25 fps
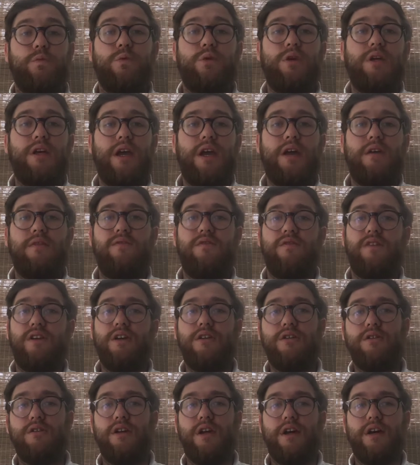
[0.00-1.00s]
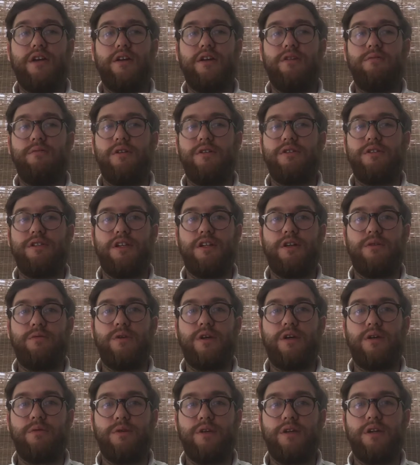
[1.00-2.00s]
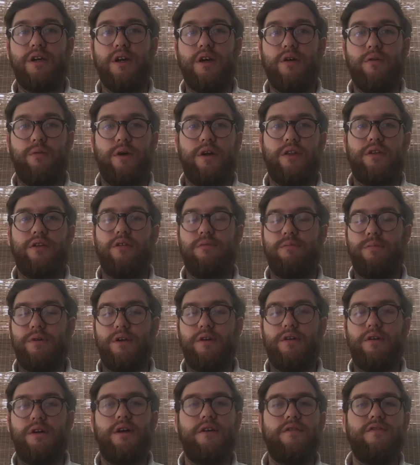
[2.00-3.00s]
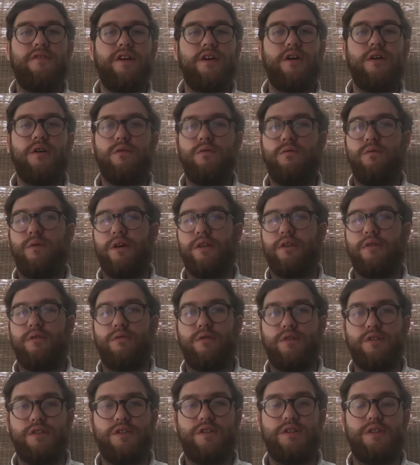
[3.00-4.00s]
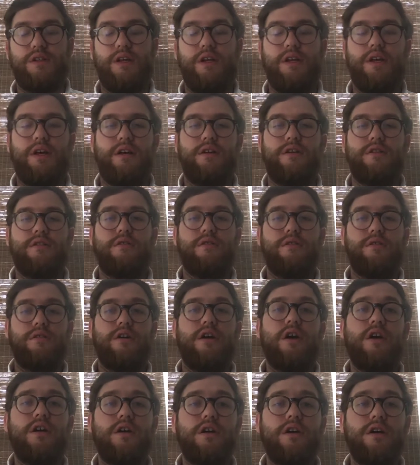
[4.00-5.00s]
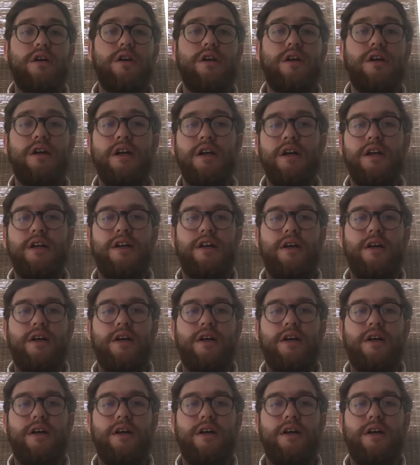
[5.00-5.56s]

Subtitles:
we have internet almost anywhere we go, whether it be on our phone, whether it's in our car.